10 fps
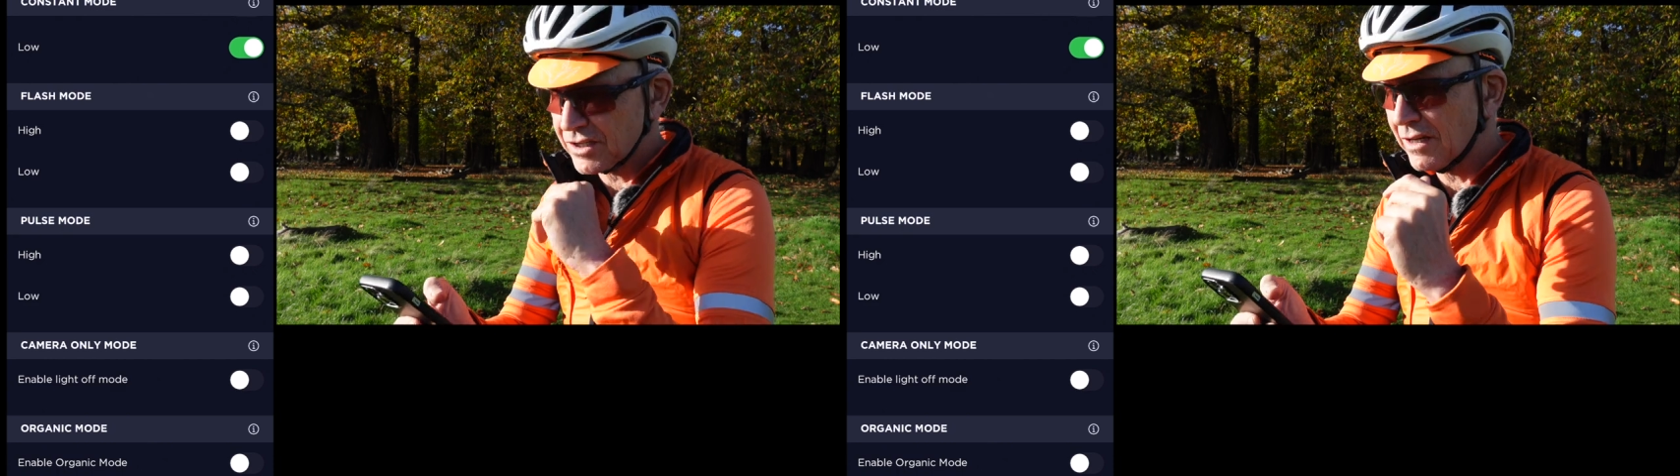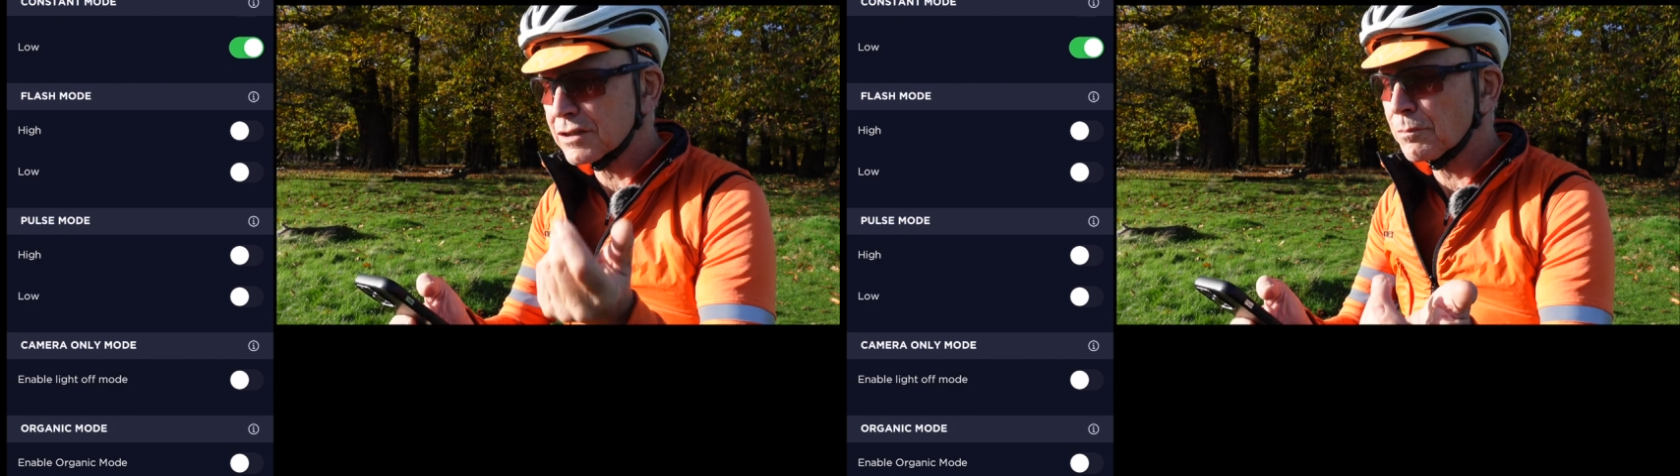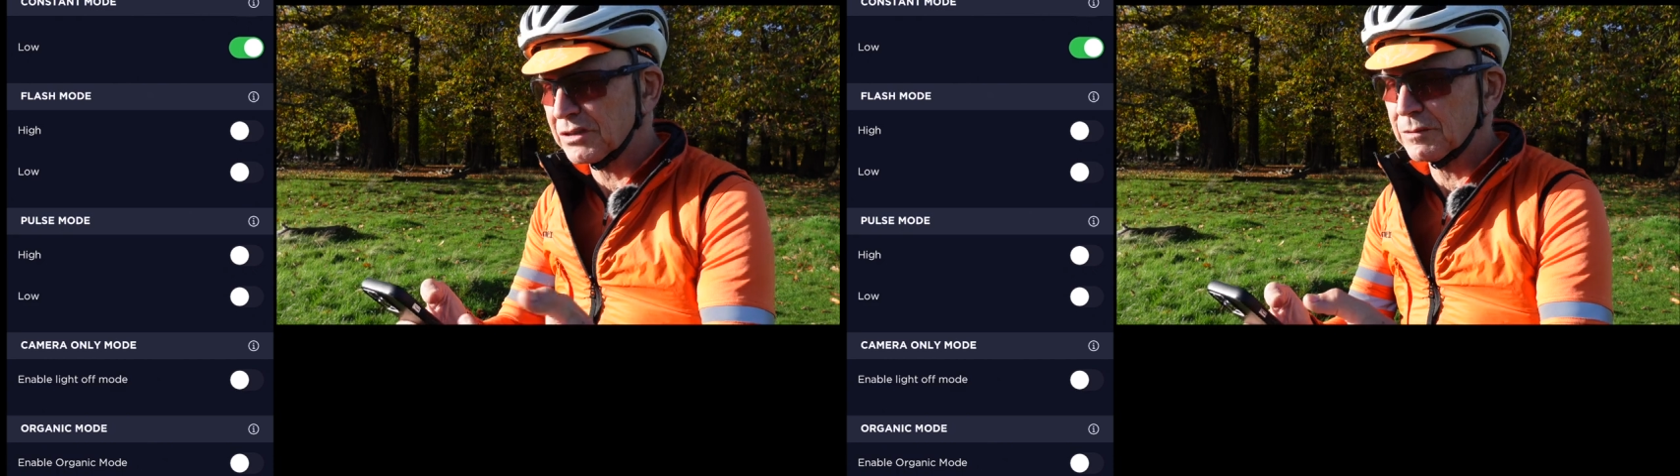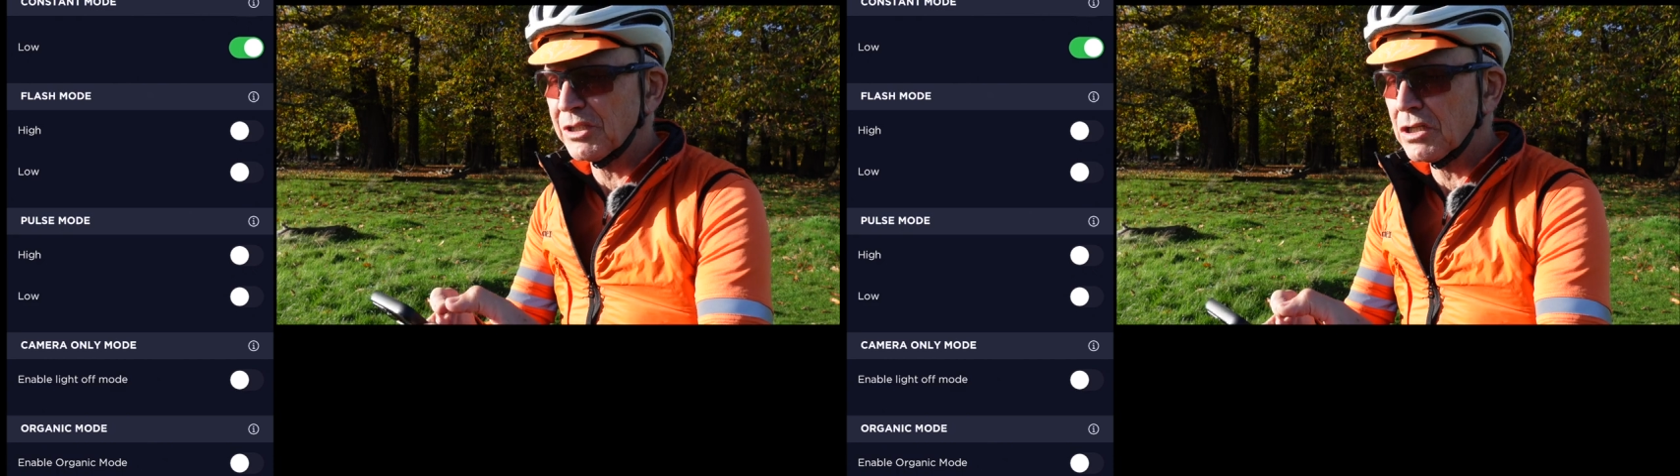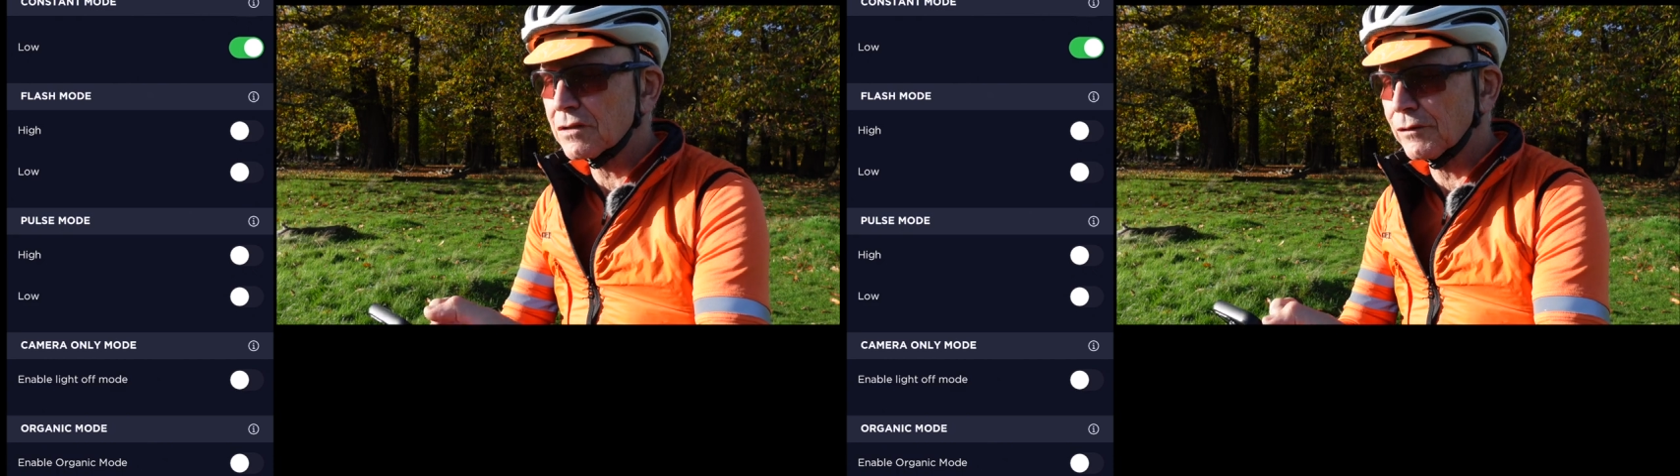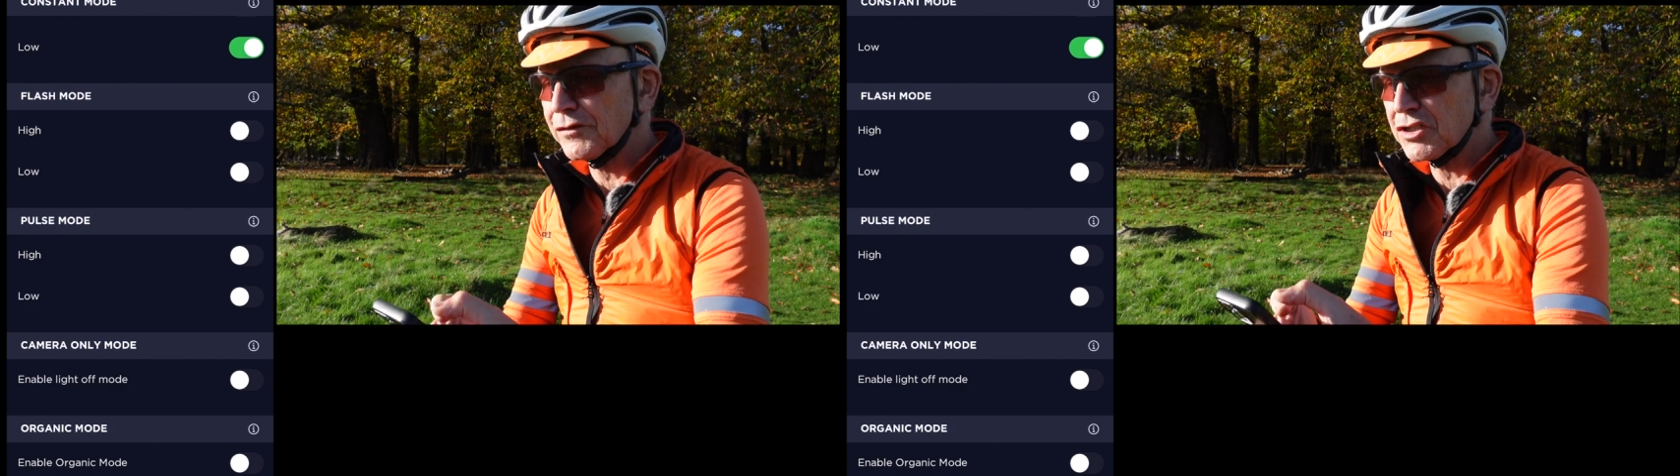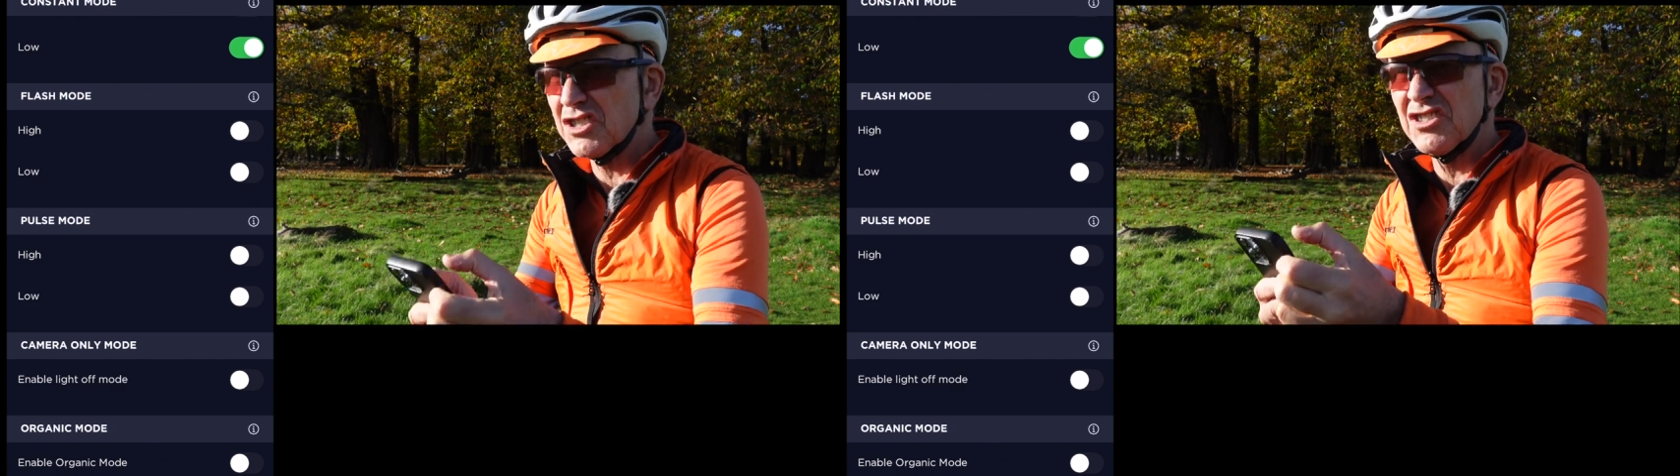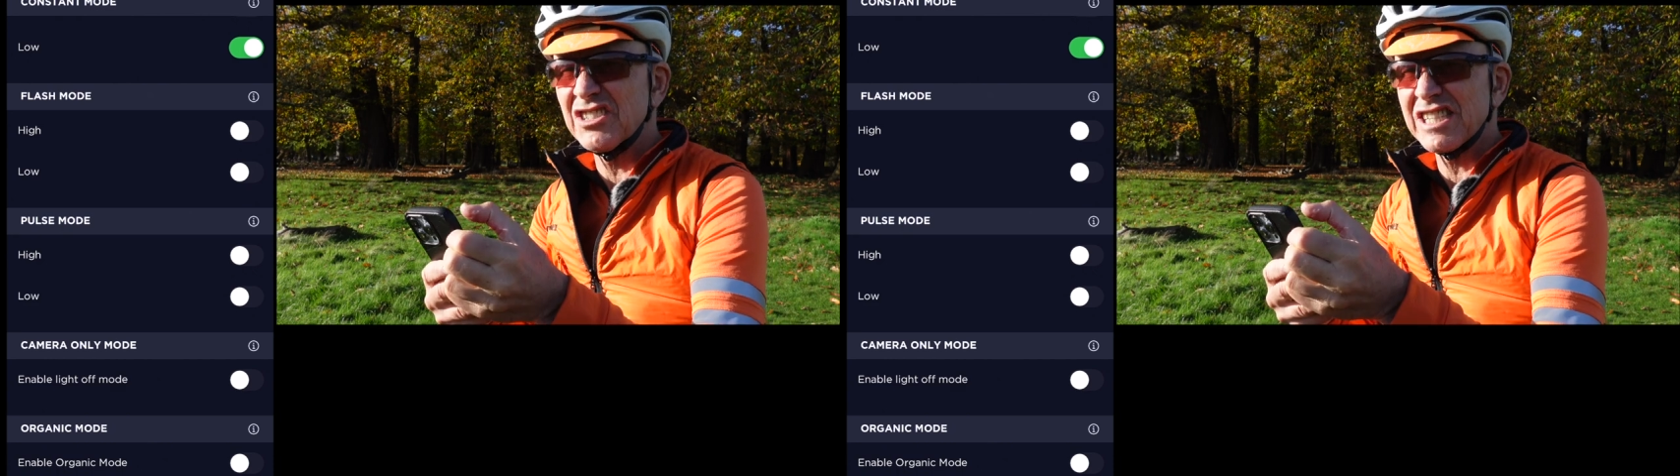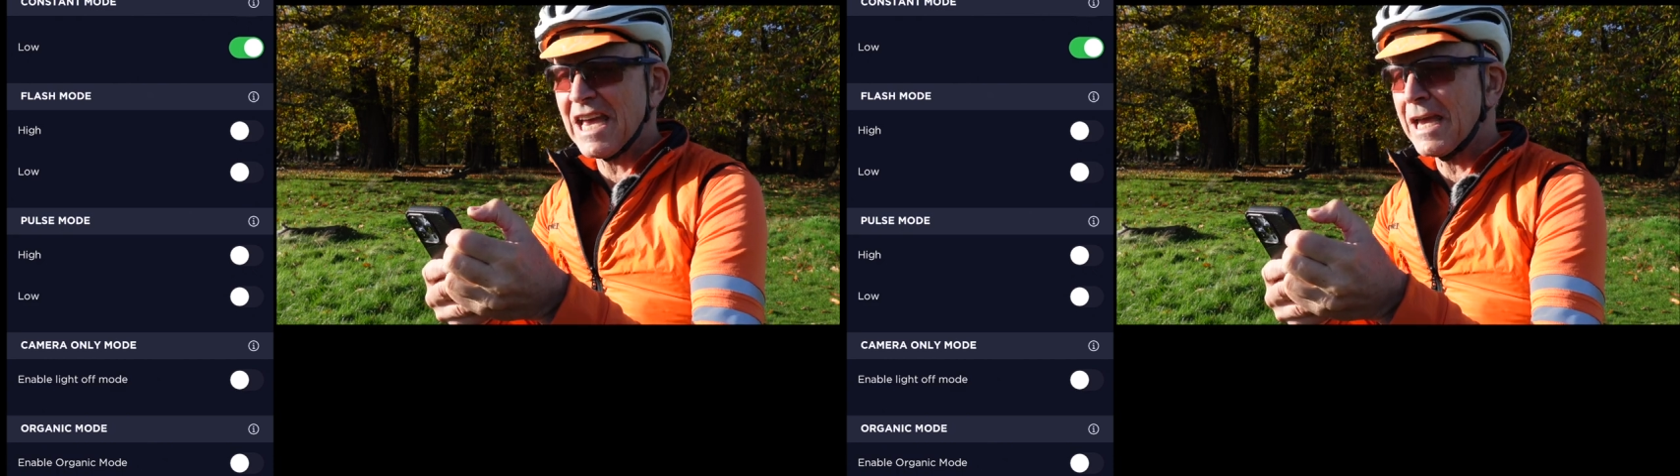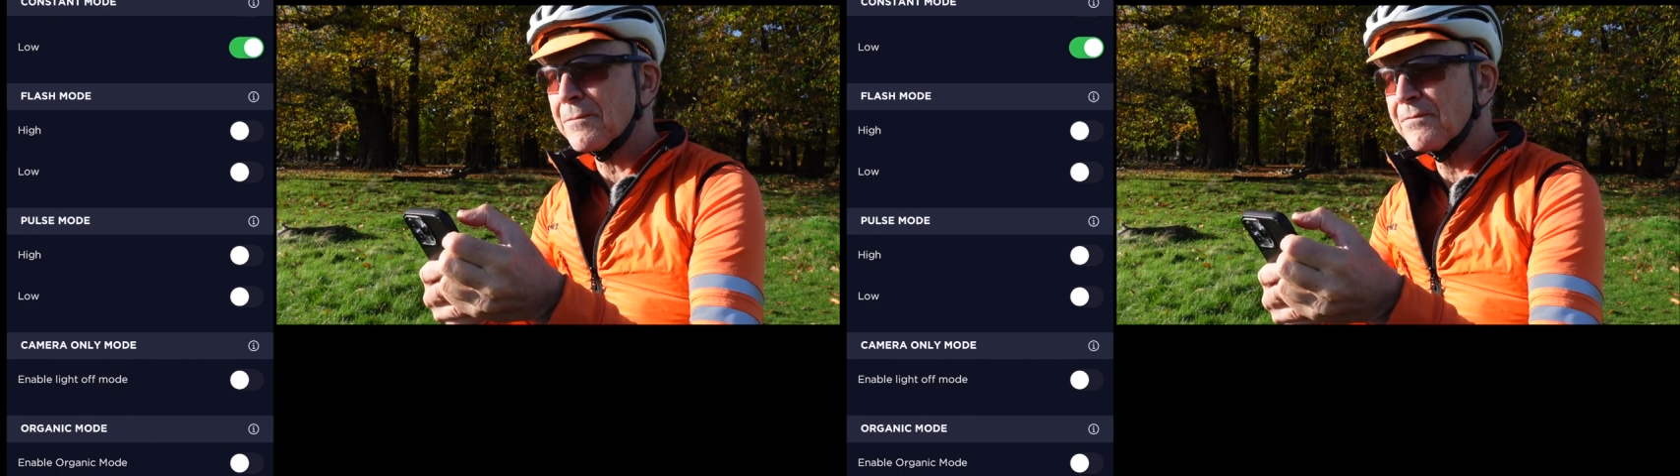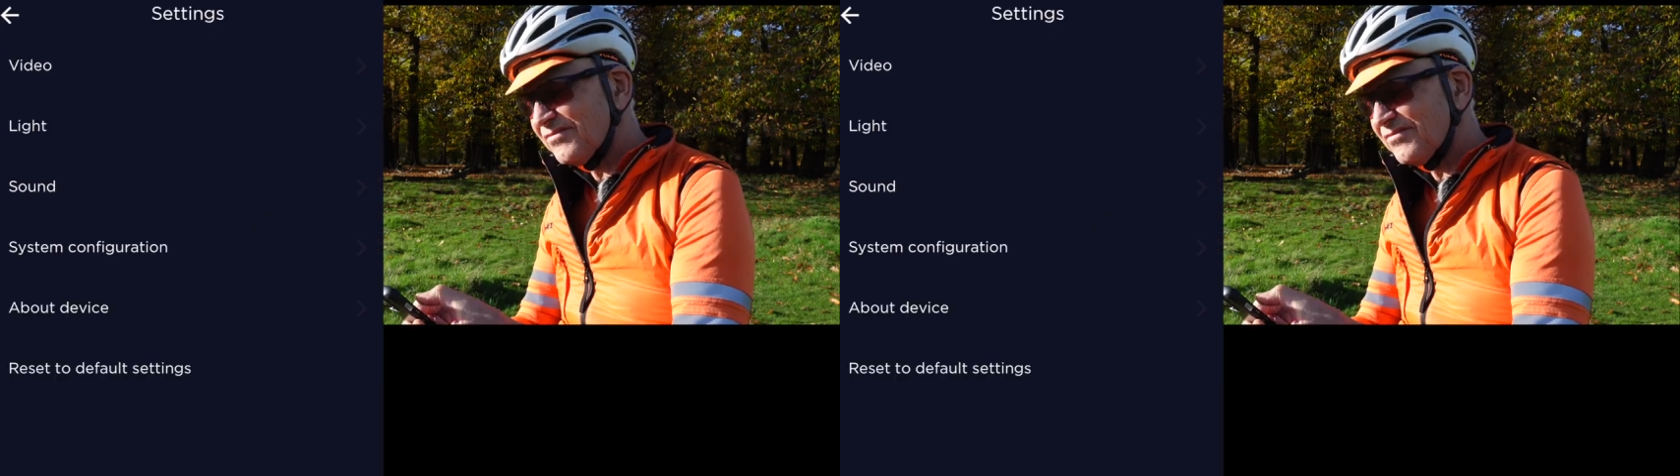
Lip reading: so that's possibly useful for during the day.